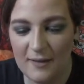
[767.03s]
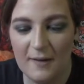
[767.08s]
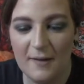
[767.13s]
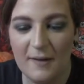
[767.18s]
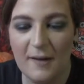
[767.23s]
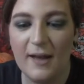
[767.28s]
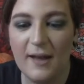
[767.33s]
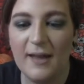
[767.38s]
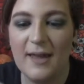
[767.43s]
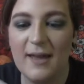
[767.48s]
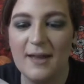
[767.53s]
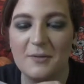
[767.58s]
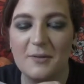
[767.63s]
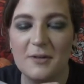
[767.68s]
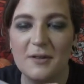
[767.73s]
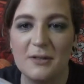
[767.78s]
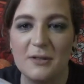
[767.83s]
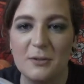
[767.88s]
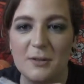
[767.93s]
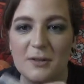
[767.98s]
I can't
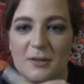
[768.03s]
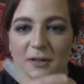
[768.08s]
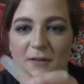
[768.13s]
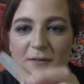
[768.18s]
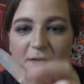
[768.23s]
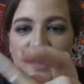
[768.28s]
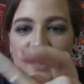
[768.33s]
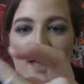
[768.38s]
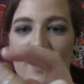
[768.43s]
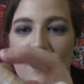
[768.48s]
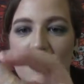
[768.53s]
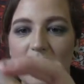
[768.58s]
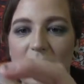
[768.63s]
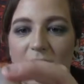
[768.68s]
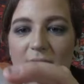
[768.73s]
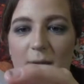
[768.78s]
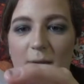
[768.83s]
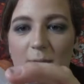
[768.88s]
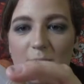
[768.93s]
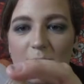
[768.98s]
really twist off the cap, but
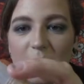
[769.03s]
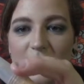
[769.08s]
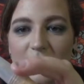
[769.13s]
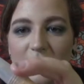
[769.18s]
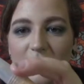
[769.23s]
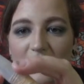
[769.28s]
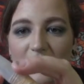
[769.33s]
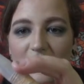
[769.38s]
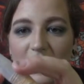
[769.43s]
it was